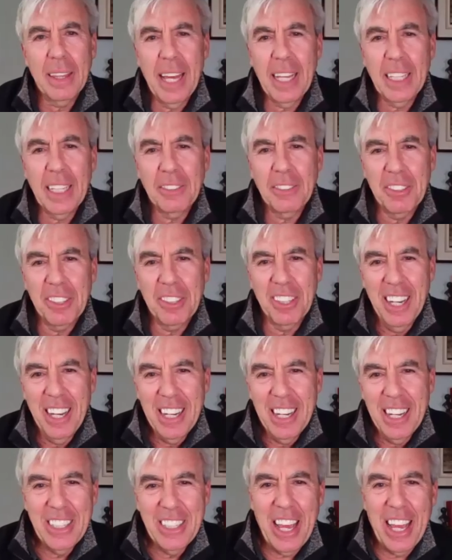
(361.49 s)
thanks for
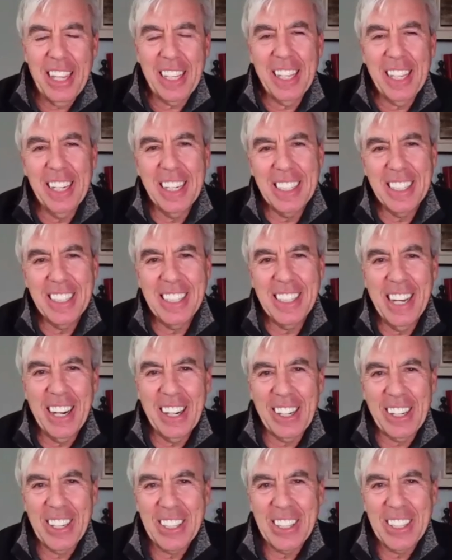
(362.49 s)
taking us
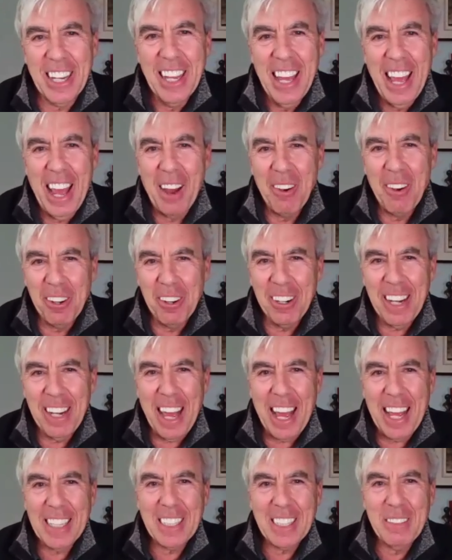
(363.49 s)
there, because I wanted to
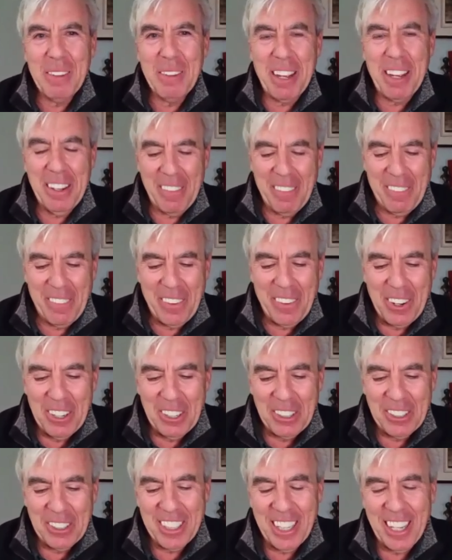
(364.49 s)
ask you about your
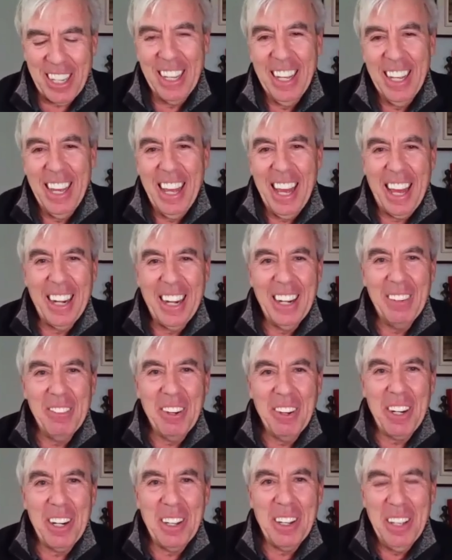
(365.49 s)
folks. I didn't
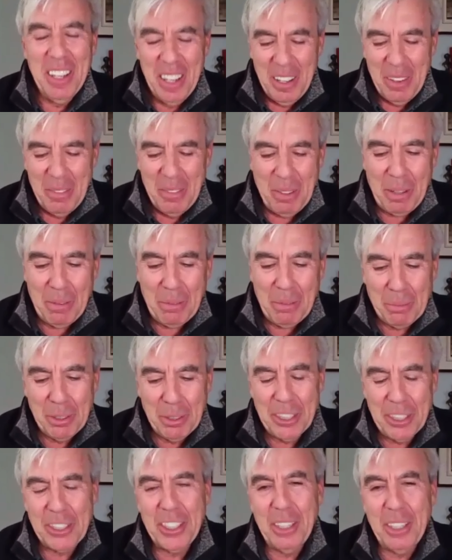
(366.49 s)
want to be
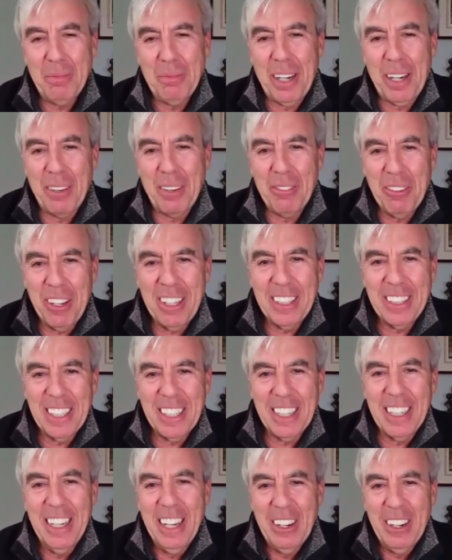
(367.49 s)
pushy, but I wanted
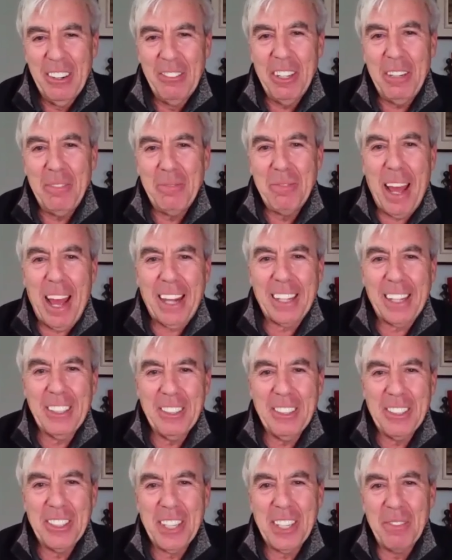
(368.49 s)
to read back to
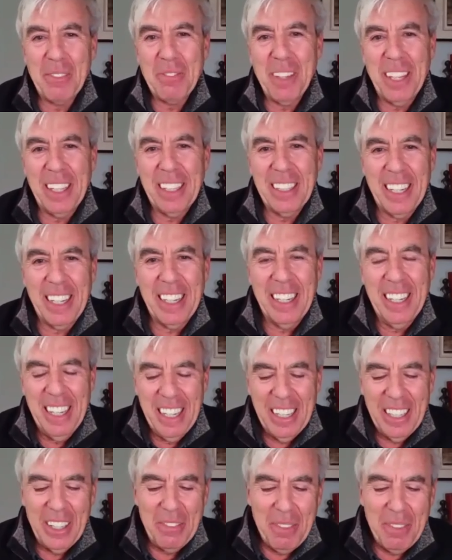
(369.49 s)
you something that
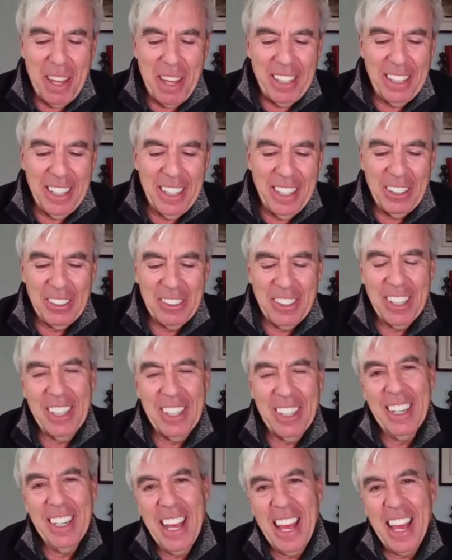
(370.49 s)
you may know,
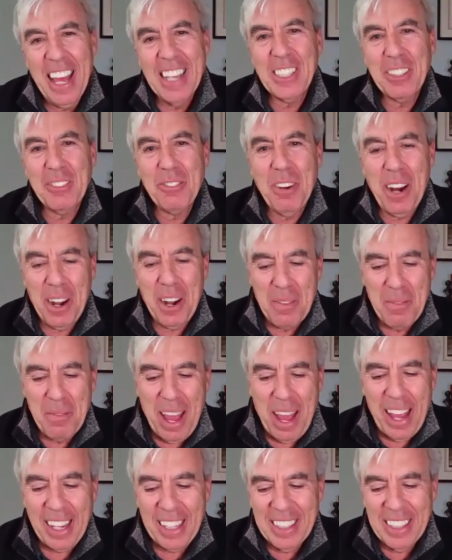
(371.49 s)
that Esquire
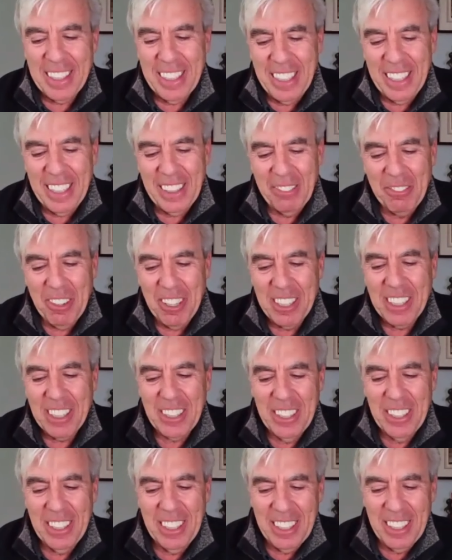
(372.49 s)
magazine
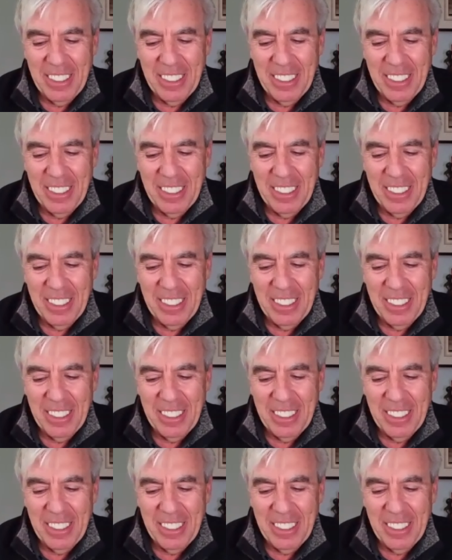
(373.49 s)
once